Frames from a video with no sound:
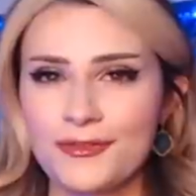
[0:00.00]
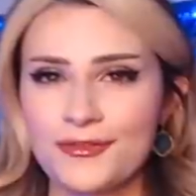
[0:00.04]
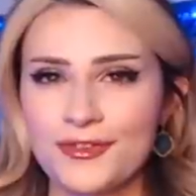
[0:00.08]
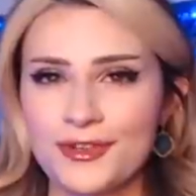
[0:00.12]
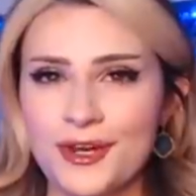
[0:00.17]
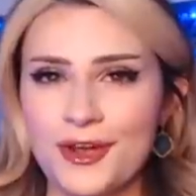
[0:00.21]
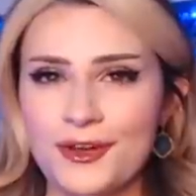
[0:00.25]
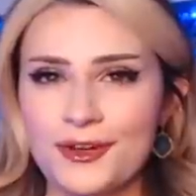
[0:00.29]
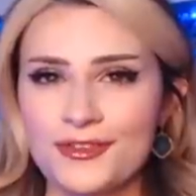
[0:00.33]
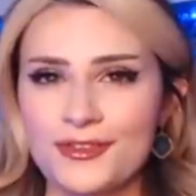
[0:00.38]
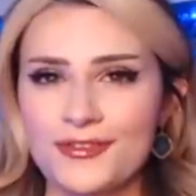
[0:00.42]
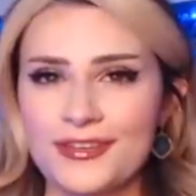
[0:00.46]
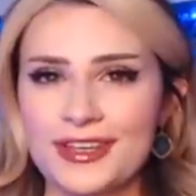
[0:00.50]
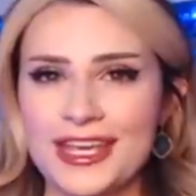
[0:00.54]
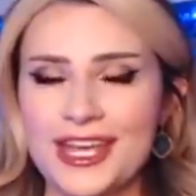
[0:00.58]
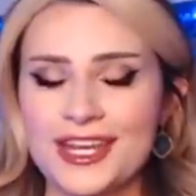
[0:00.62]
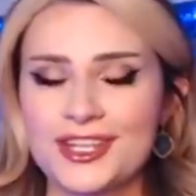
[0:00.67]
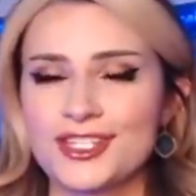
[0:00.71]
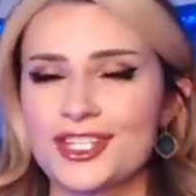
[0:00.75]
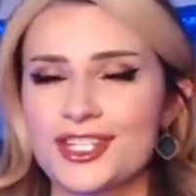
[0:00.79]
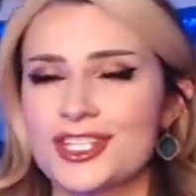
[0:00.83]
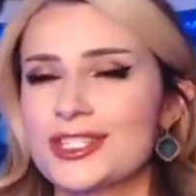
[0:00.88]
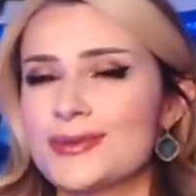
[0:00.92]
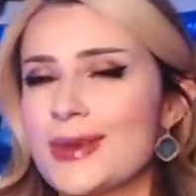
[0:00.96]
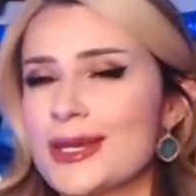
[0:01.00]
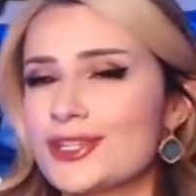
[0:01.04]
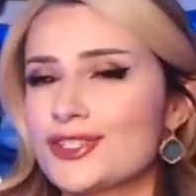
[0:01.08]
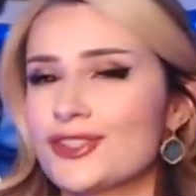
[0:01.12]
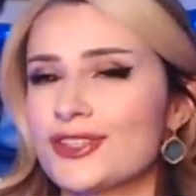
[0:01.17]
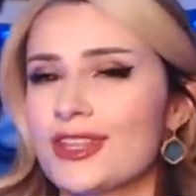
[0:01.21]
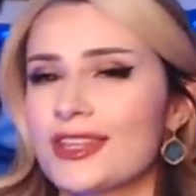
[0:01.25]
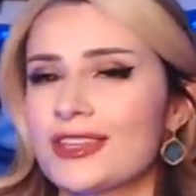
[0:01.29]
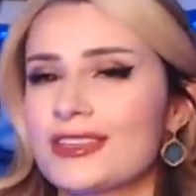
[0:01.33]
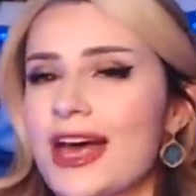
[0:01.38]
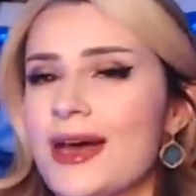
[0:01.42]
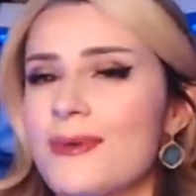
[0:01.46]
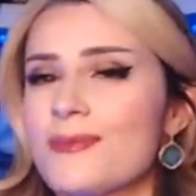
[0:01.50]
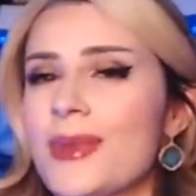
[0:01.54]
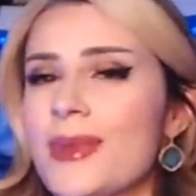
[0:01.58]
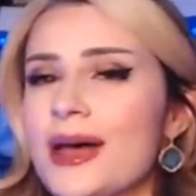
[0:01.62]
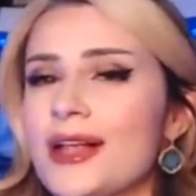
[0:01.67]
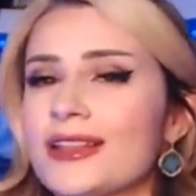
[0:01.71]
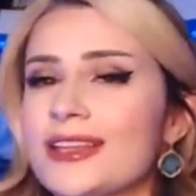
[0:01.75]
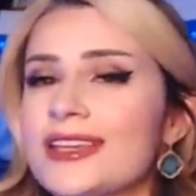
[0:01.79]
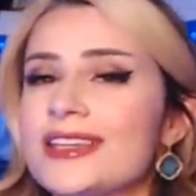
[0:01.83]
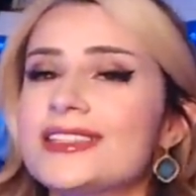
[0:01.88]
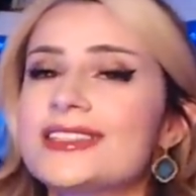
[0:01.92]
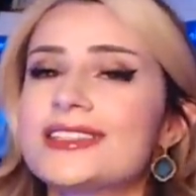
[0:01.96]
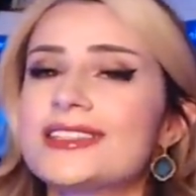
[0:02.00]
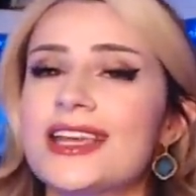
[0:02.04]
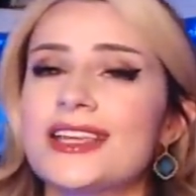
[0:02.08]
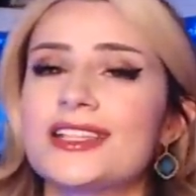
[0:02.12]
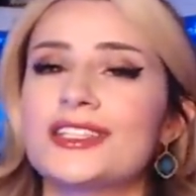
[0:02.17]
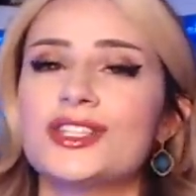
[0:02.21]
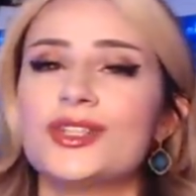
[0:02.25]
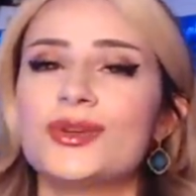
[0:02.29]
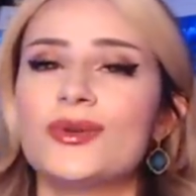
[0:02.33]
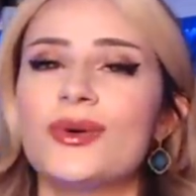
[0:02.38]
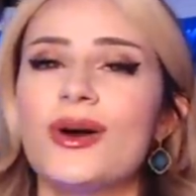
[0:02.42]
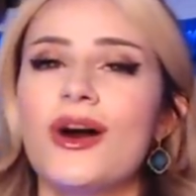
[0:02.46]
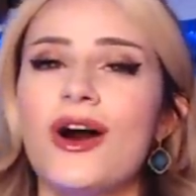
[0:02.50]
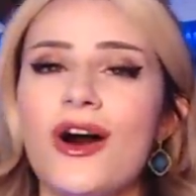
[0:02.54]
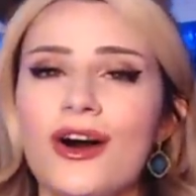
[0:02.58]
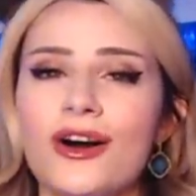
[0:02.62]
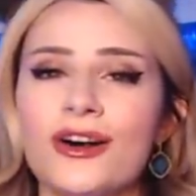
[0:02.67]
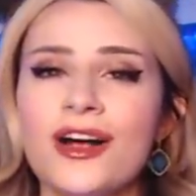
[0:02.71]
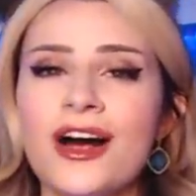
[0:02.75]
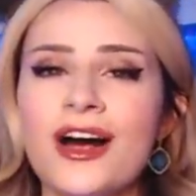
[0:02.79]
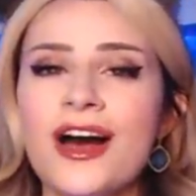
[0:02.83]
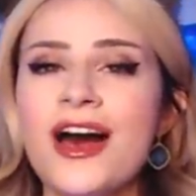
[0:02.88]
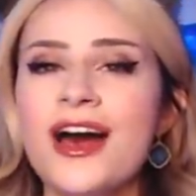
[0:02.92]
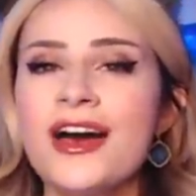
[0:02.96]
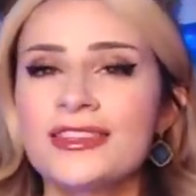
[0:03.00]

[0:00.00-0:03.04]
for notifications. Make sure that that bell is set to all.